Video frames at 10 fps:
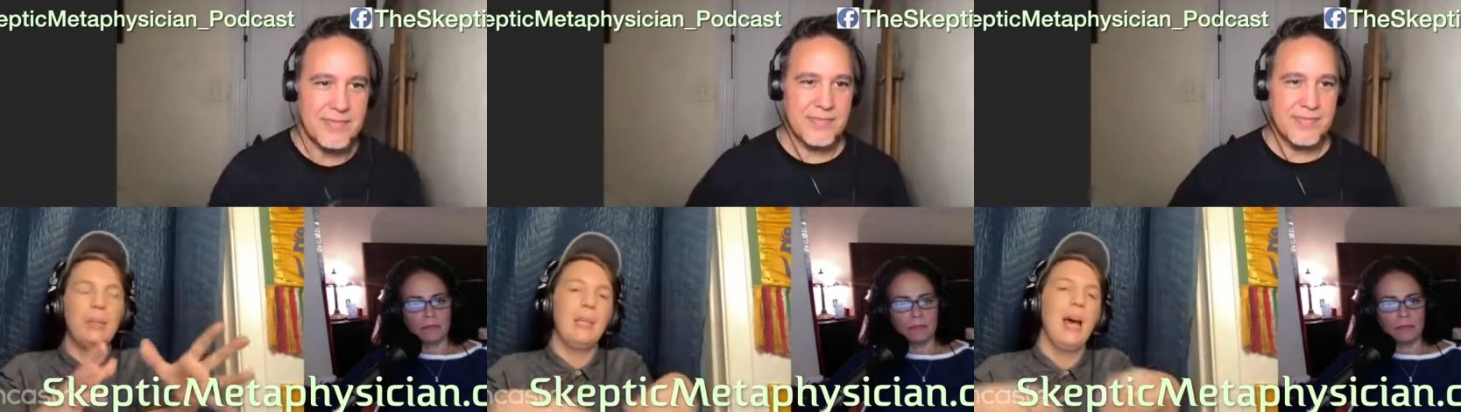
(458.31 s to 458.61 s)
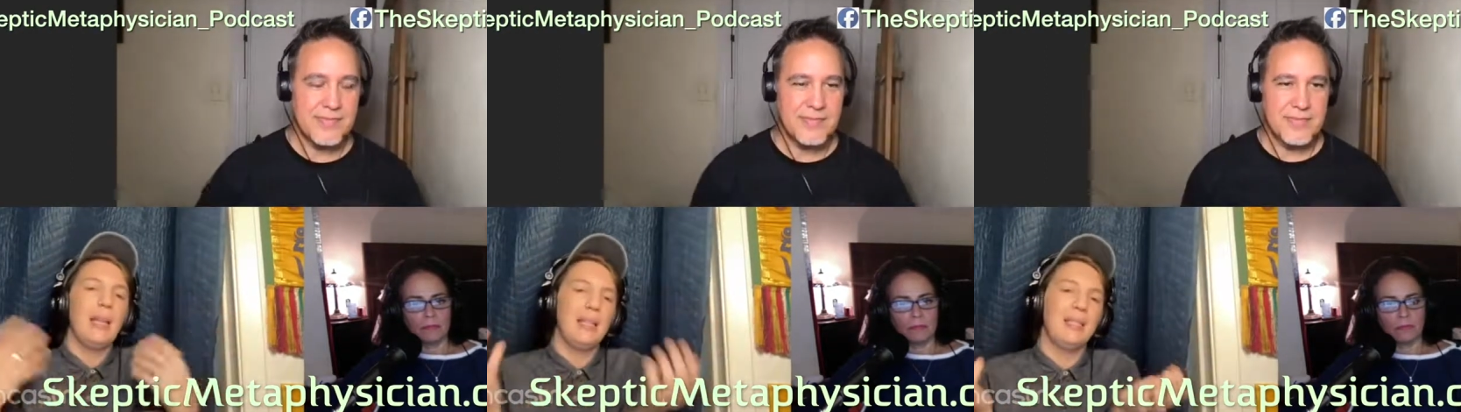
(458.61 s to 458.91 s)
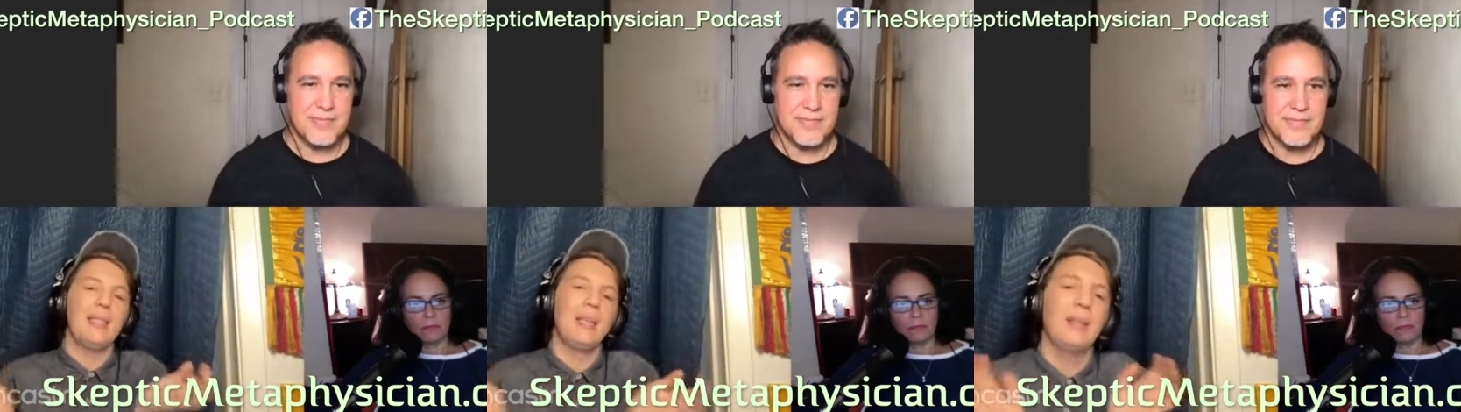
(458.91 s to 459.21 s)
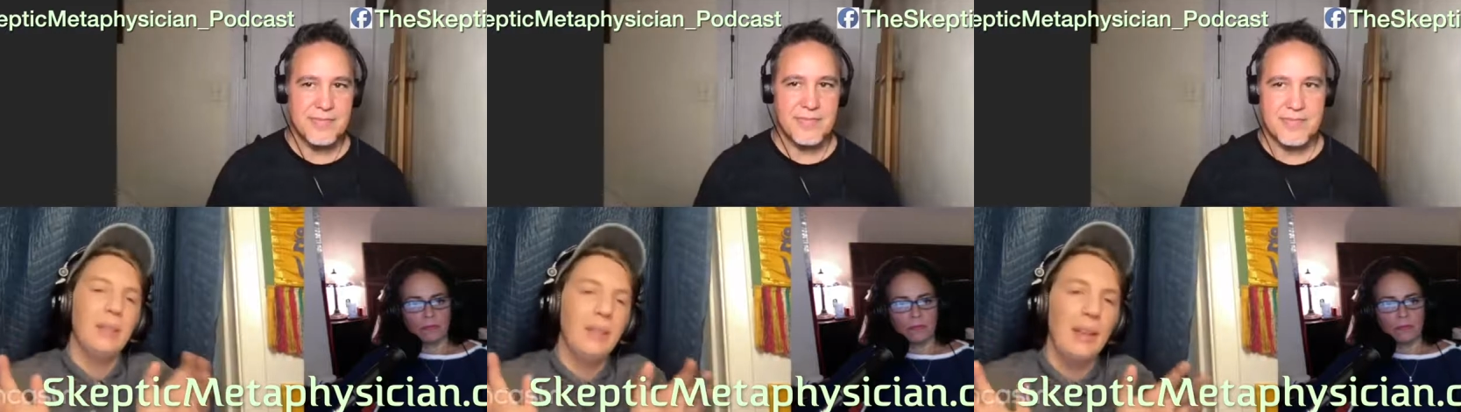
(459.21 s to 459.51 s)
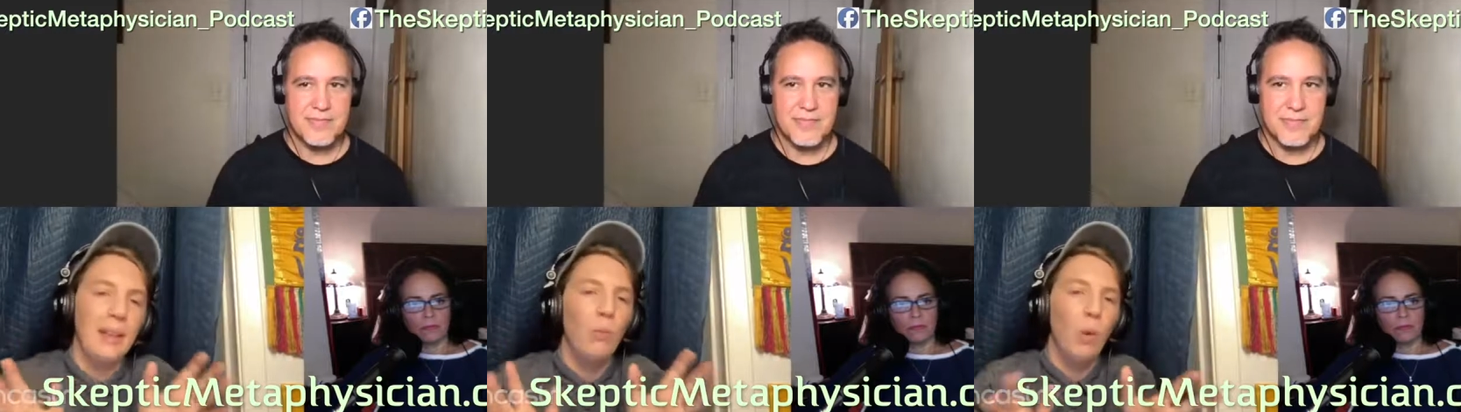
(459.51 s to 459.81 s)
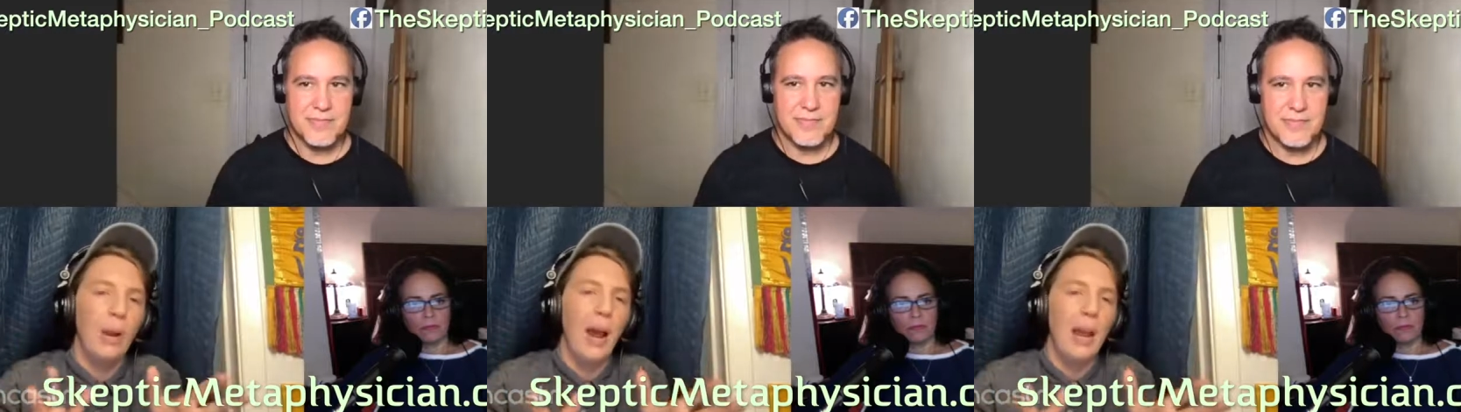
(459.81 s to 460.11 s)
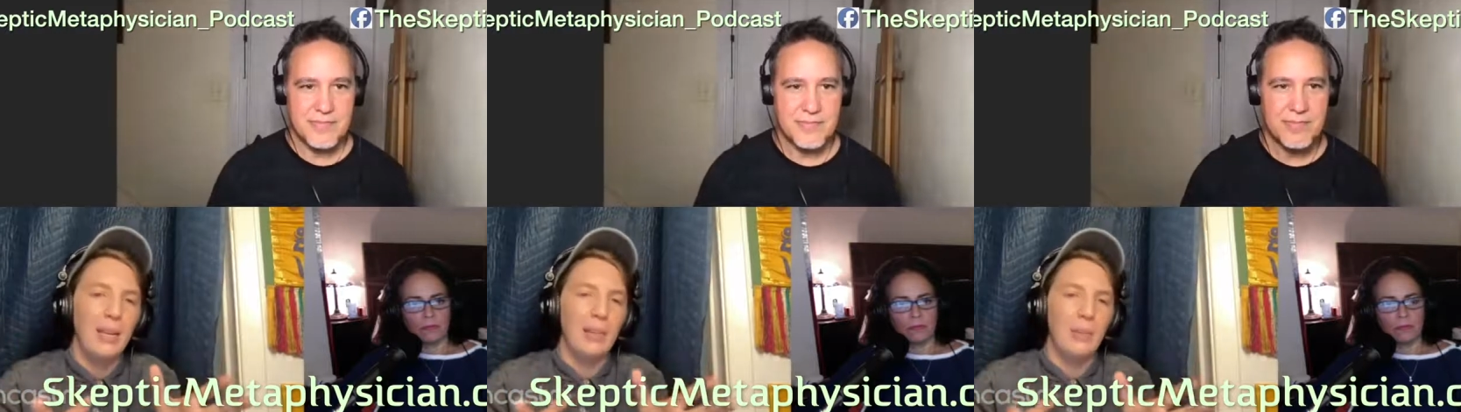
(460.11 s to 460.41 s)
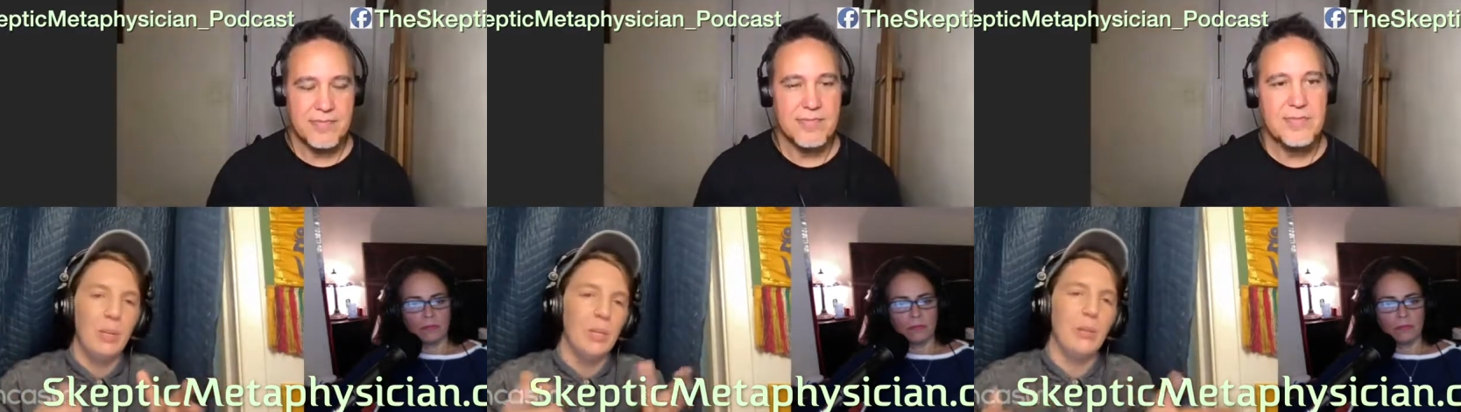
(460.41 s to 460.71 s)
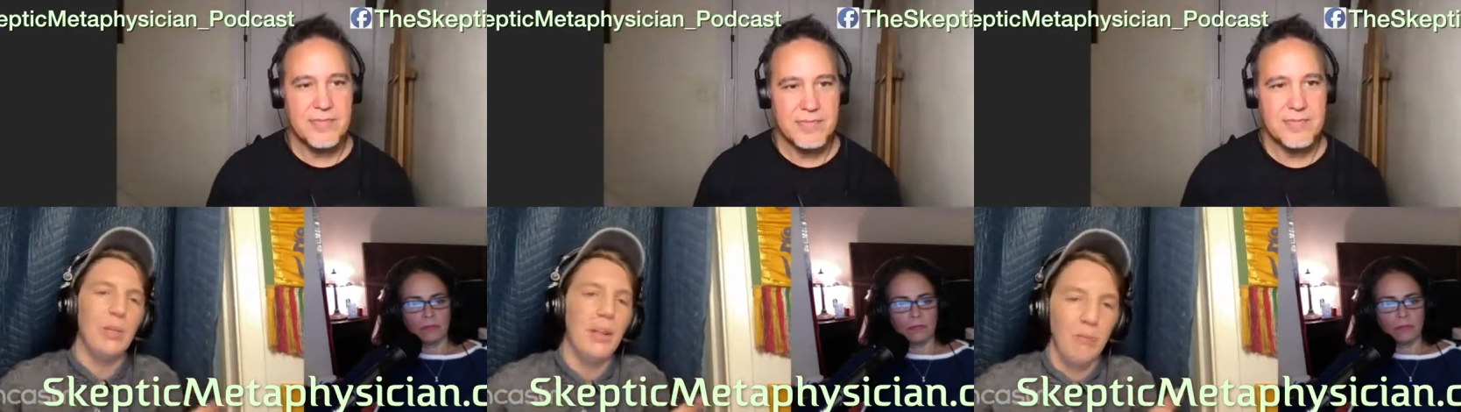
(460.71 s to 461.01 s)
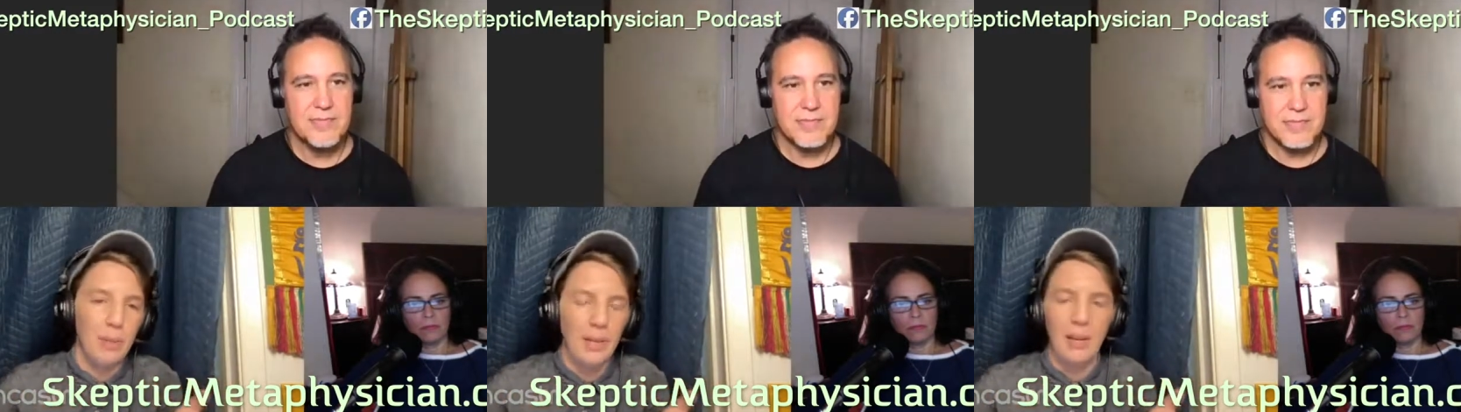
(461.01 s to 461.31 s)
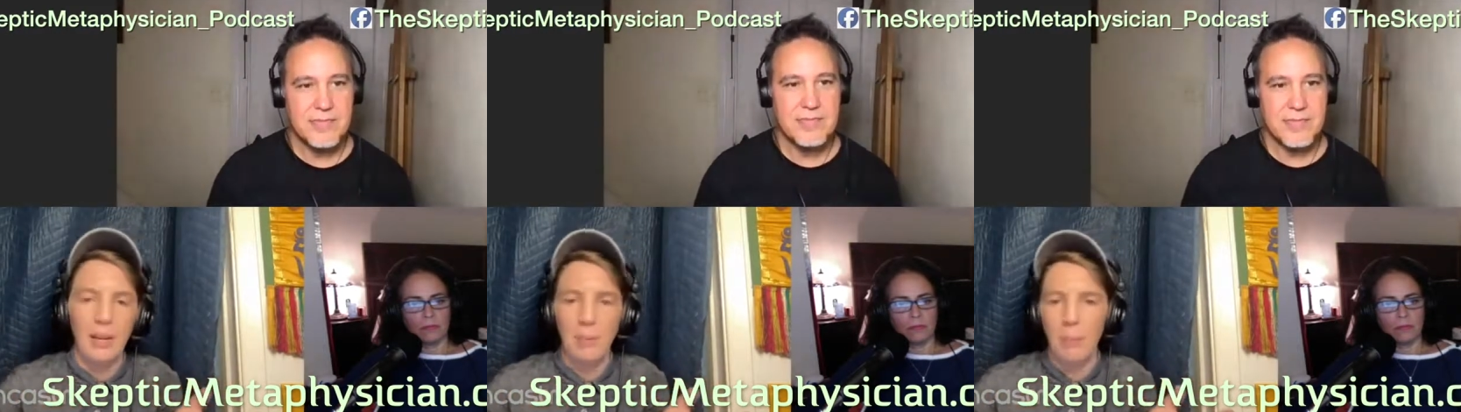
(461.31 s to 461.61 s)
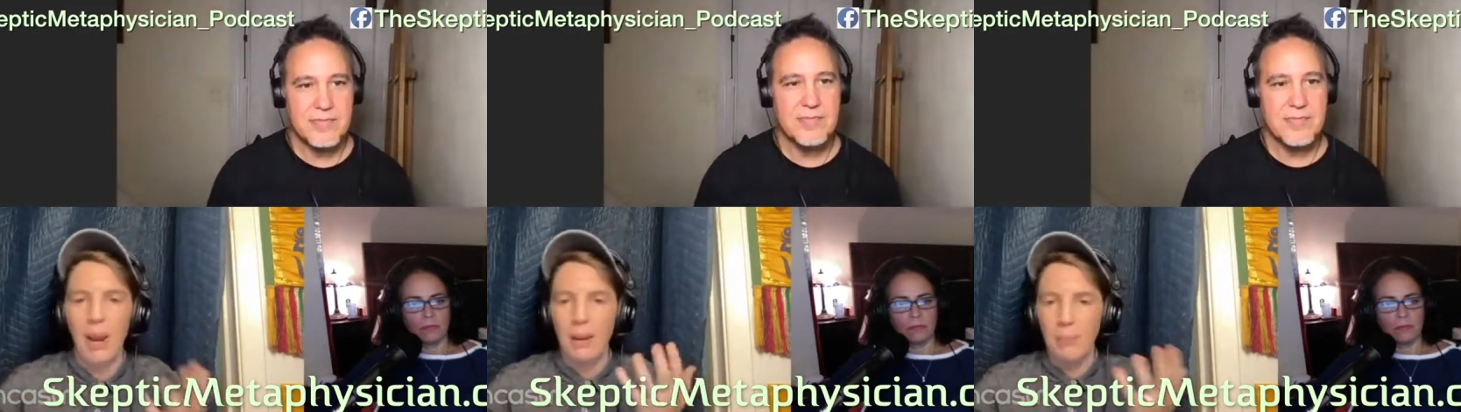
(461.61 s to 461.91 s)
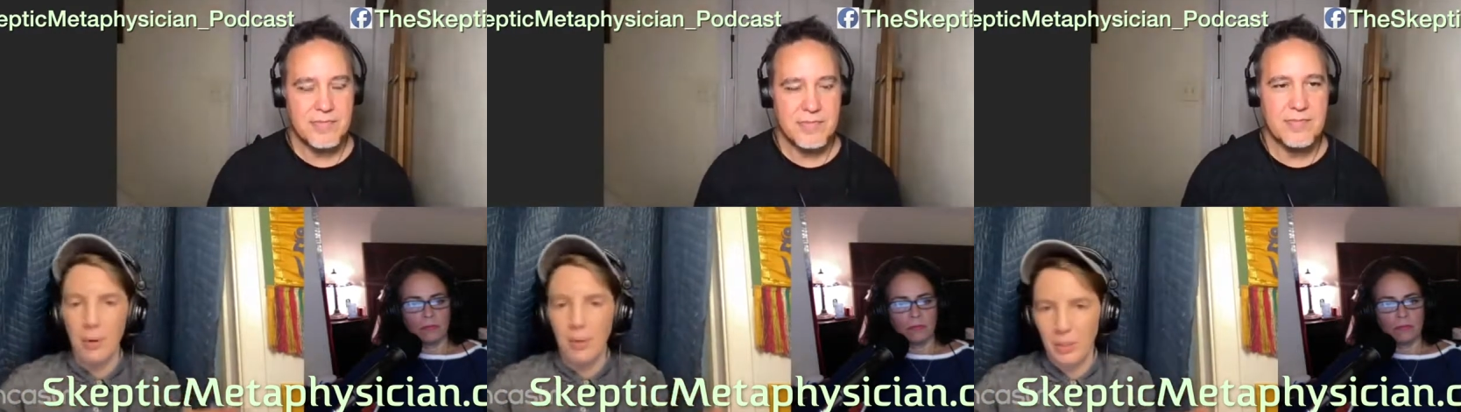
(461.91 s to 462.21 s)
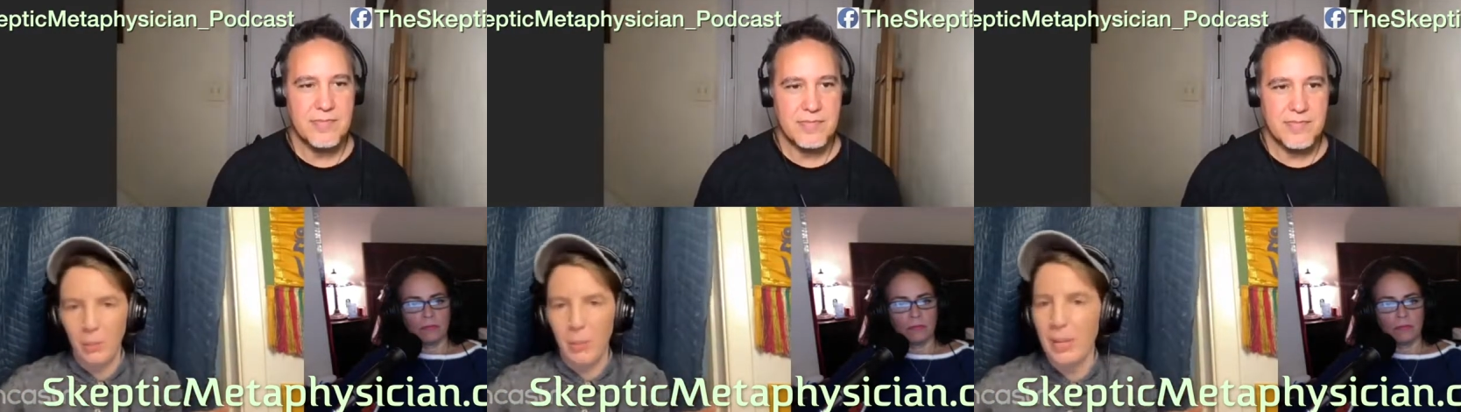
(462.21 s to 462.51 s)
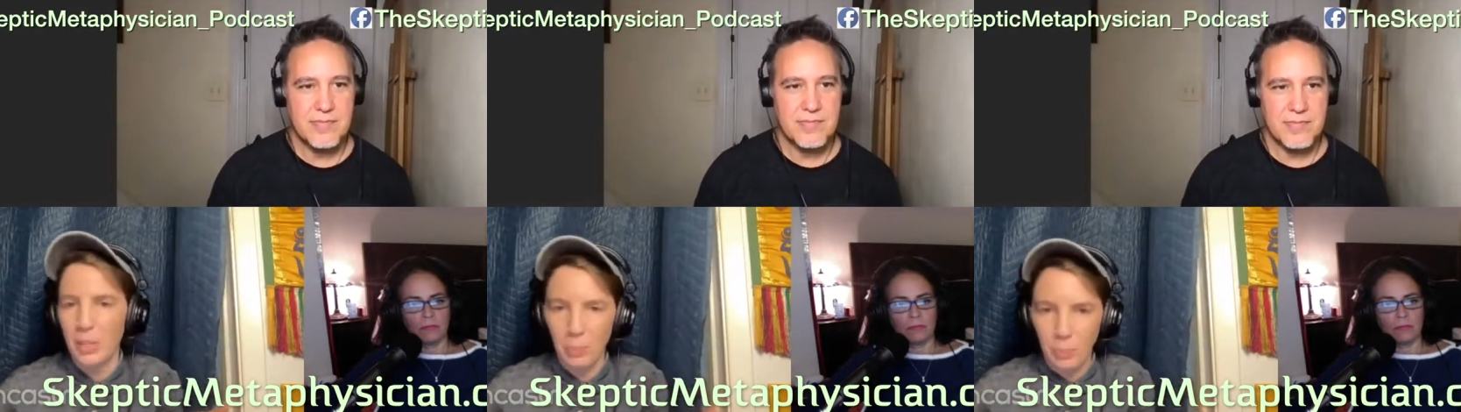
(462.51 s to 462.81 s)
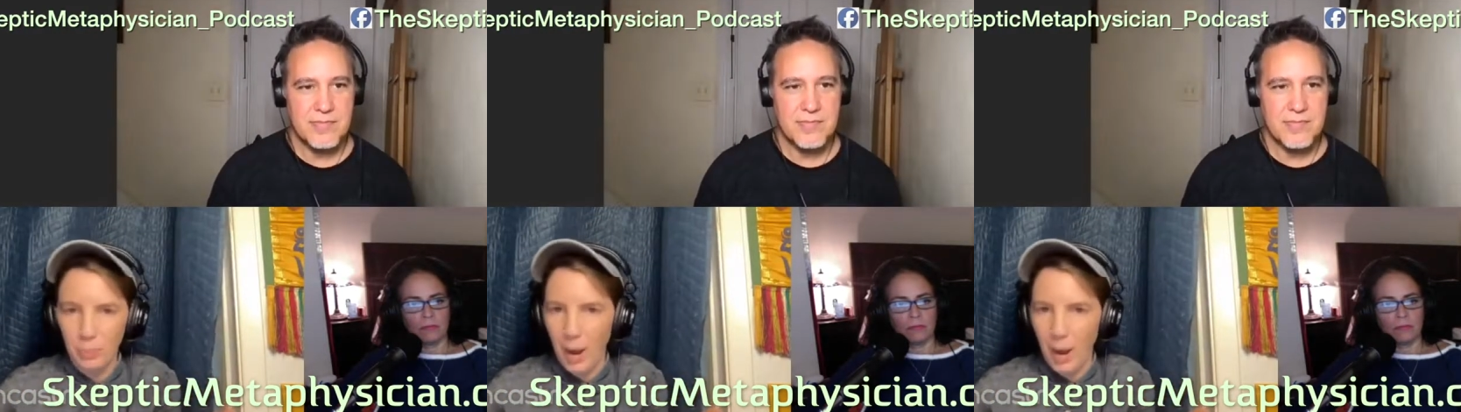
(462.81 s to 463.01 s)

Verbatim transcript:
Speaker 1: but it's not necessarily like what I need to be doing every day in my personal magic